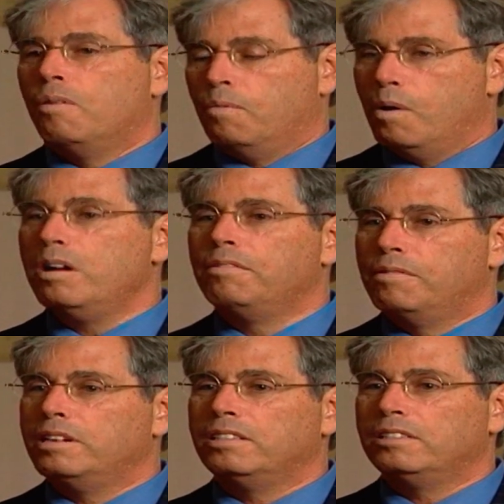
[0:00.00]
one
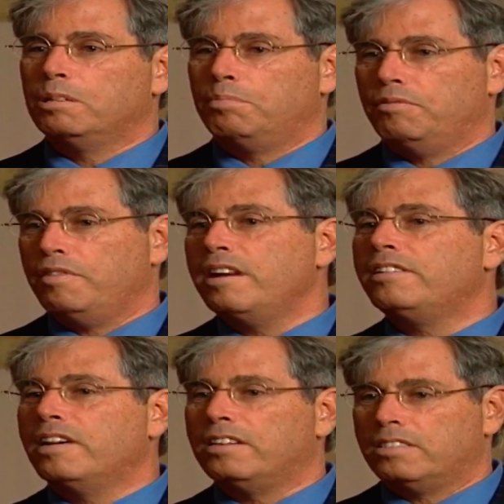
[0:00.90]
of which is to
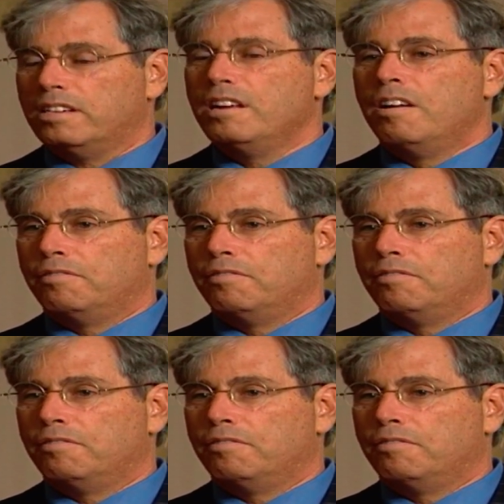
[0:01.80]
prevent us